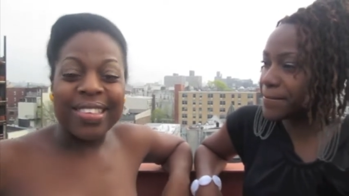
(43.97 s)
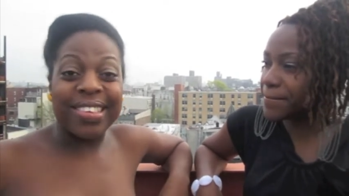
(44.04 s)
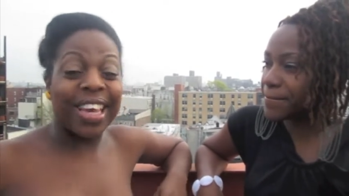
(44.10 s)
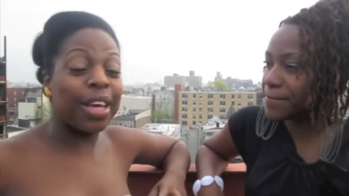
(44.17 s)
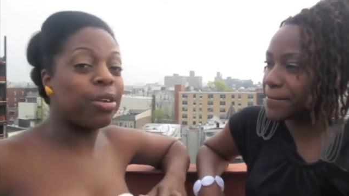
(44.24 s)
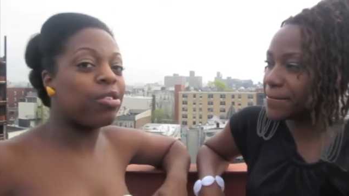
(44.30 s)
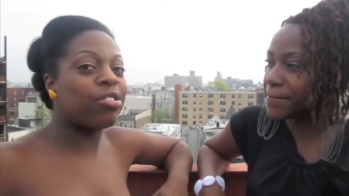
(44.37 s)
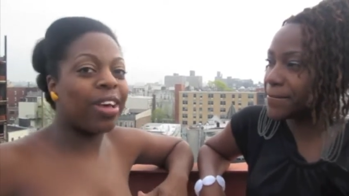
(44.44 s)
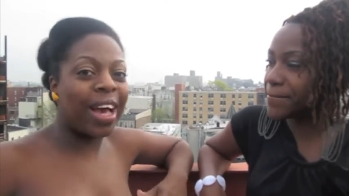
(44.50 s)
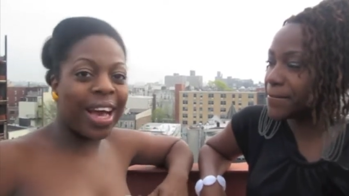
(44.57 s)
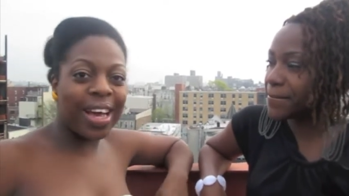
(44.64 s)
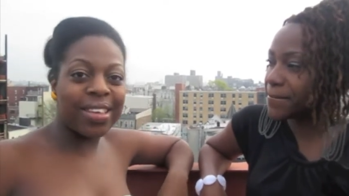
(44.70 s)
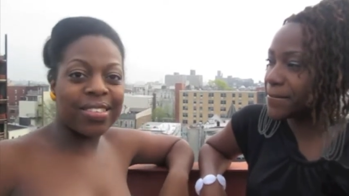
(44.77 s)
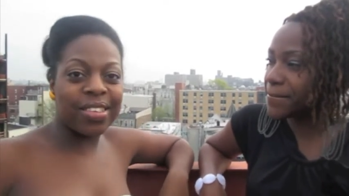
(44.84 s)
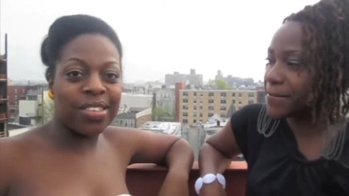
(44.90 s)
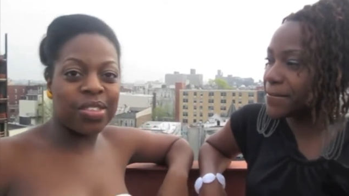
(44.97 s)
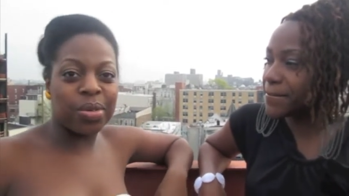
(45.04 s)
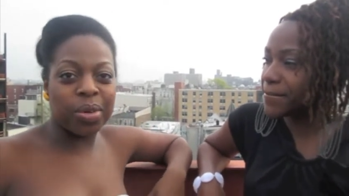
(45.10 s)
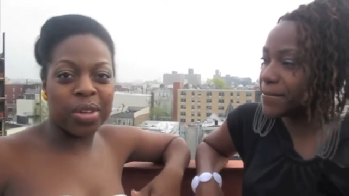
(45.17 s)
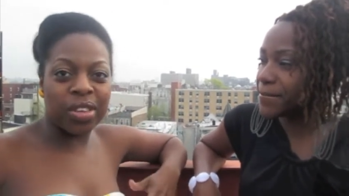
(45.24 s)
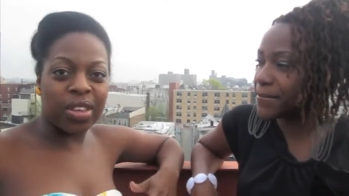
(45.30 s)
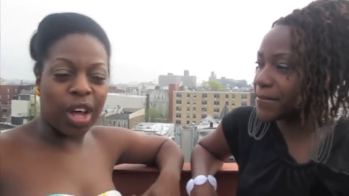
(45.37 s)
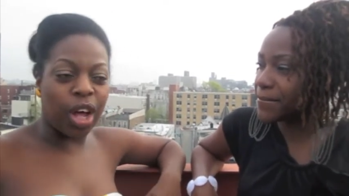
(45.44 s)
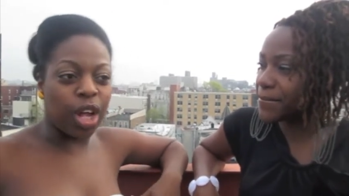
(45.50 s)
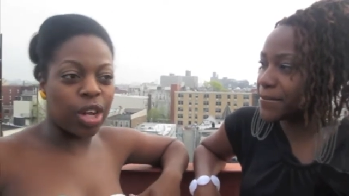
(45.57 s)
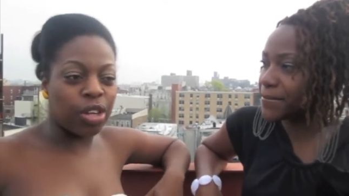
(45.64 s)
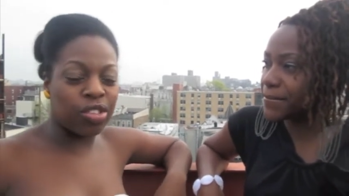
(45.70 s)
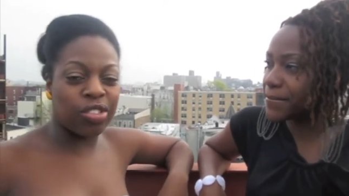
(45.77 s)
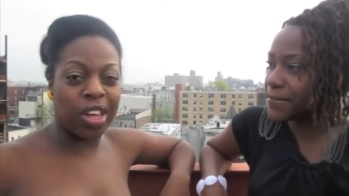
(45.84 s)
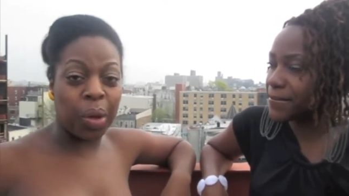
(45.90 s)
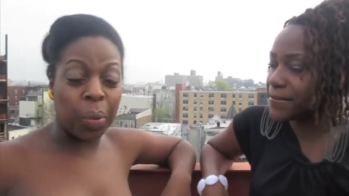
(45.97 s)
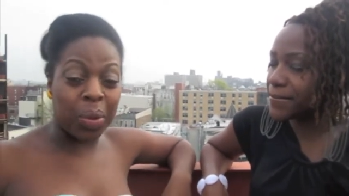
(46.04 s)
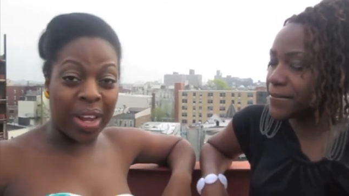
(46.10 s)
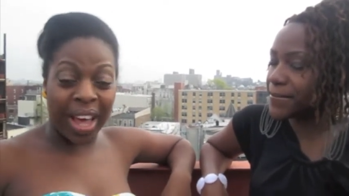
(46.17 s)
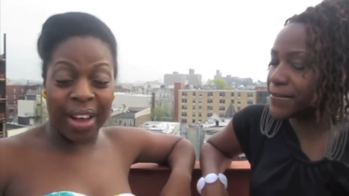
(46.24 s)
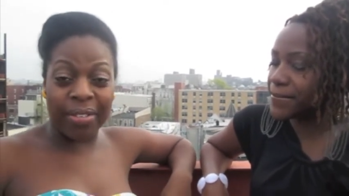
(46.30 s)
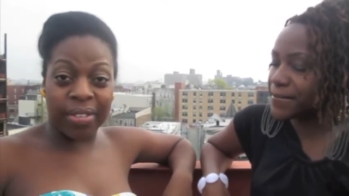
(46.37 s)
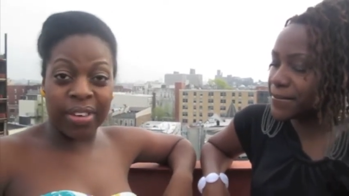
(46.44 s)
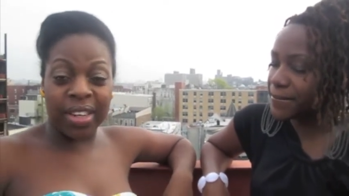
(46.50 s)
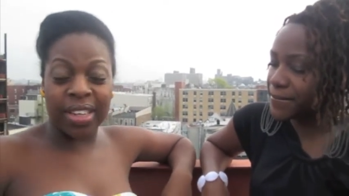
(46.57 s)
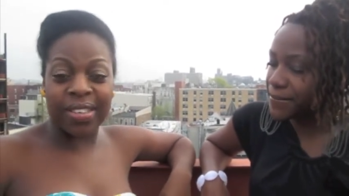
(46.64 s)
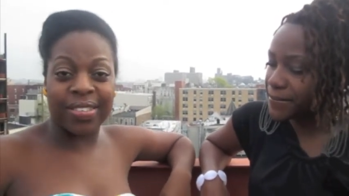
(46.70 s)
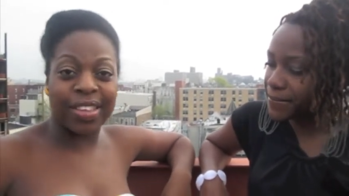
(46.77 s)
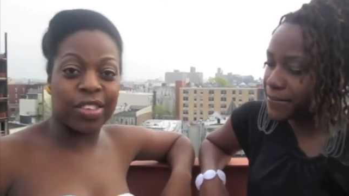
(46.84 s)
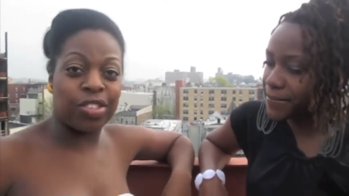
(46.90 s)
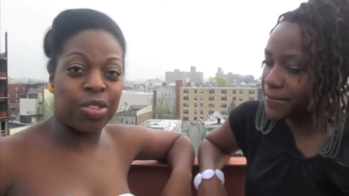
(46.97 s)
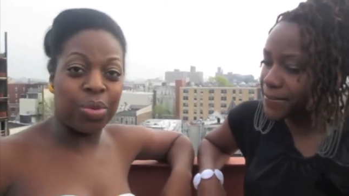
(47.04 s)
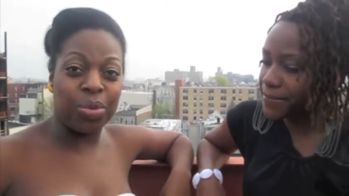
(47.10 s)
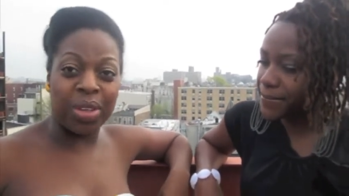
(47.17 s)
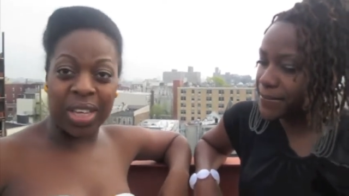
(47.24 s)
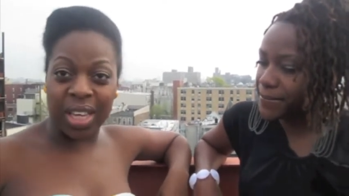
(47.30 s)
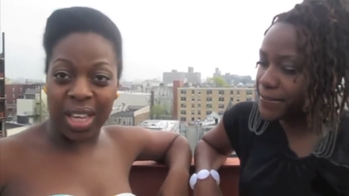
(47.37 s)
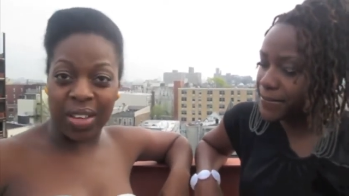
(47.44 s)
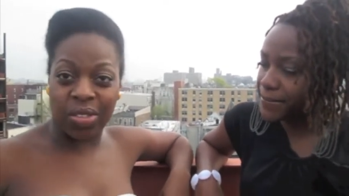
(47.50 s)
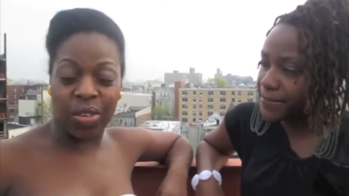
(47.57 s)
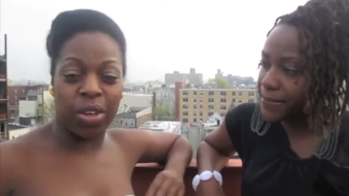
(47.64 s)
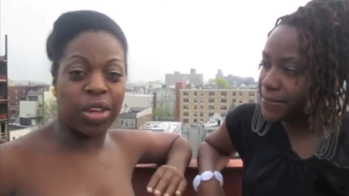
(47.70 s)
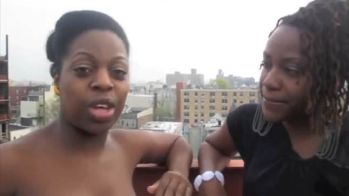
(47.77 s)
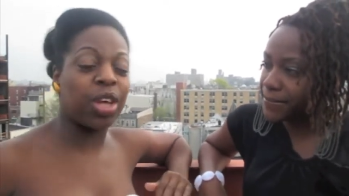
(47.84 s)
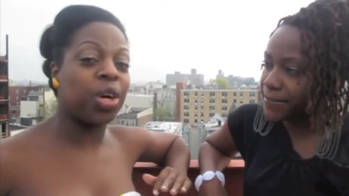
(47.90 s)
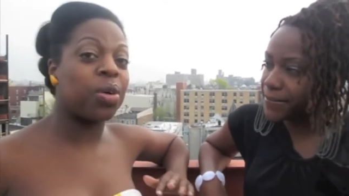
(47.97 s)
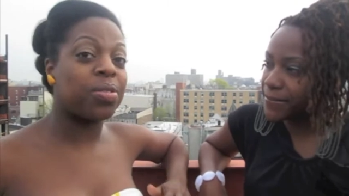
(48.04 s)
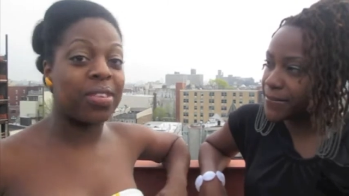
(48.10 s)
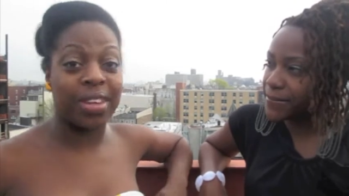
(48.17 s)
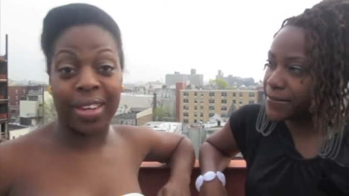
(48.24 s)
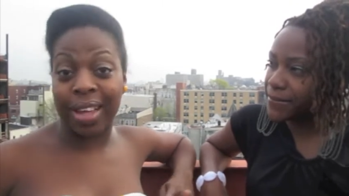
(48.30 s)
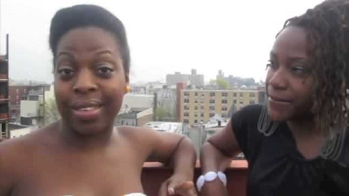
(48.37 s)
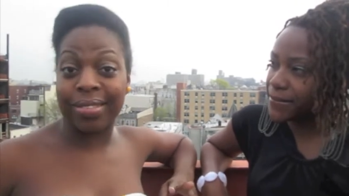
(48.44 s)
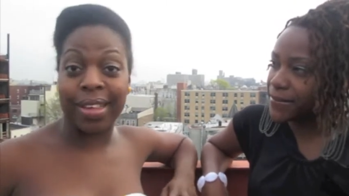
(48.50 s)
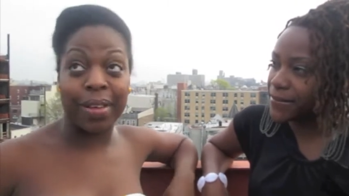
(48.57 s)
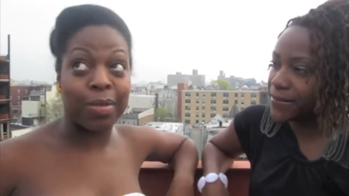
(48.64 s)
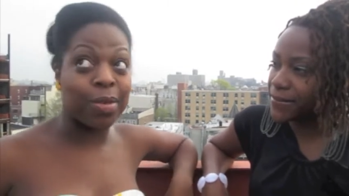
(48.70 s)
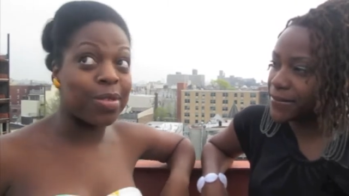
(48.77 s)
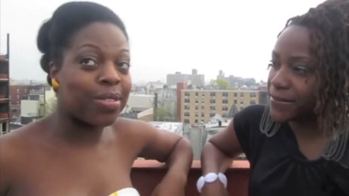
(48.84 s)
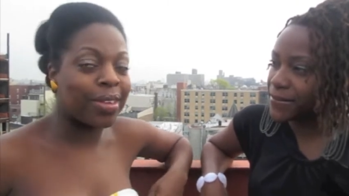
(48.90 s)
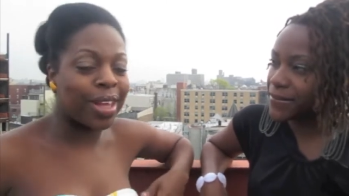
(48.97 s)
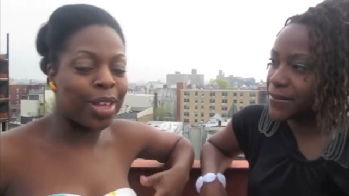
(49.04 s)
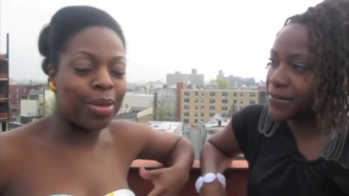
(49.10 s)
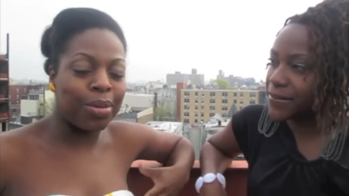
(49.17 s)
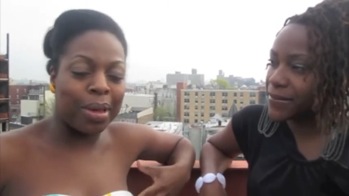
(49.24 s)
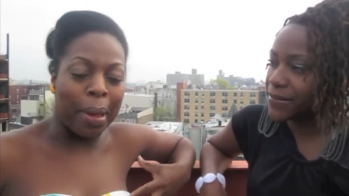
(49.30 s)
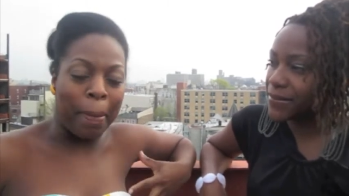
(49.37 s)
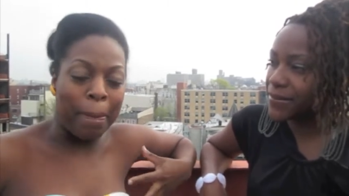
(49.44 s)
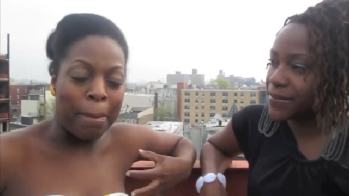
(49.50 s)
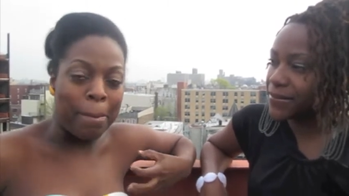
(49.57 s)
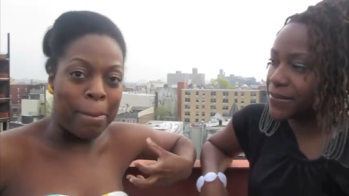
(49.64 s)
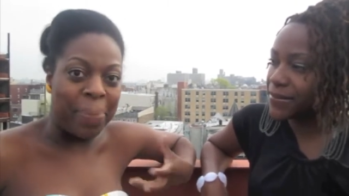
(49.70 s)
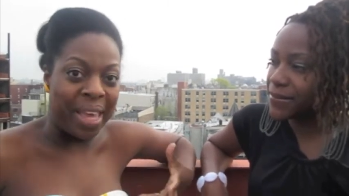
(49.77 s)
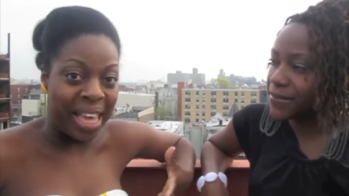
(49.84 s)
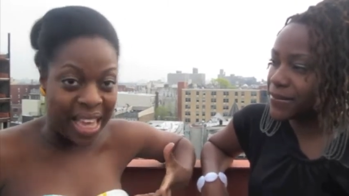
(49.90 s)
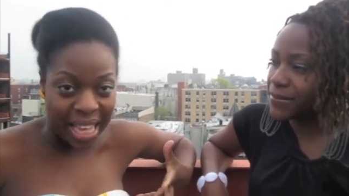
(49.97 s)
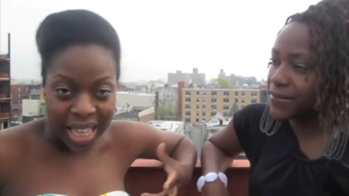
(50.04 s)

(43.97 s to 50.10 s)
Speaker 1: to energize, and to indulge like whatever it is that you need, so you can go to the next level, so that you can be